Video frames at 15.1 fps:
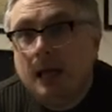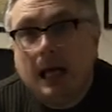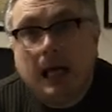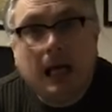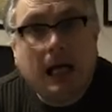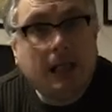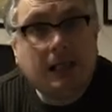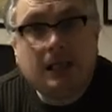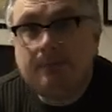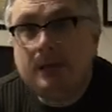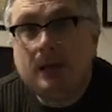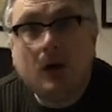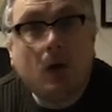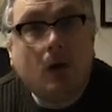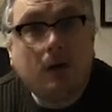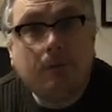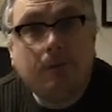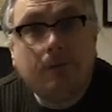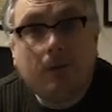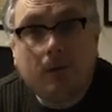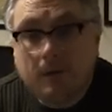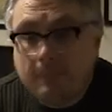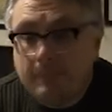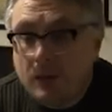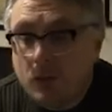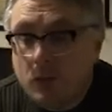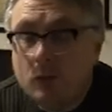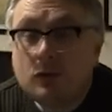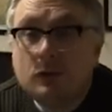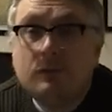And it's been a lot of fun. I mean,
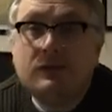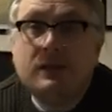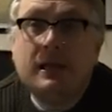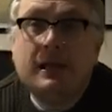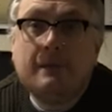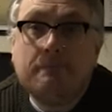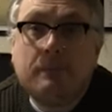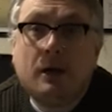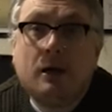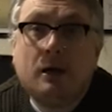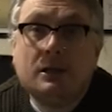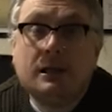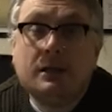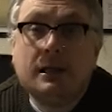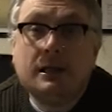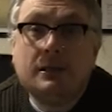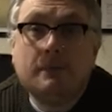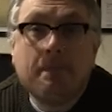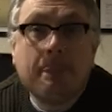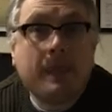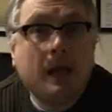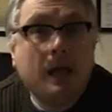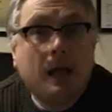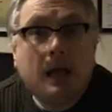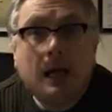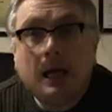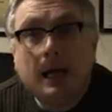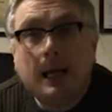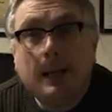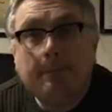those who've taken part in it
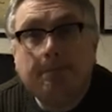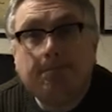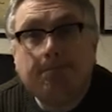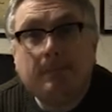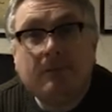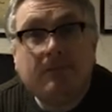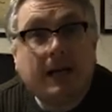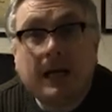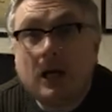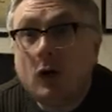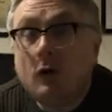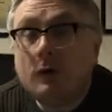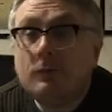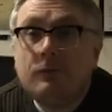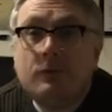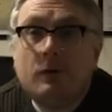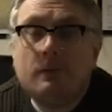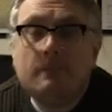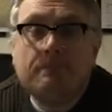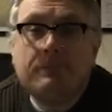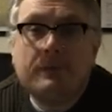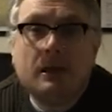have had a lot of fun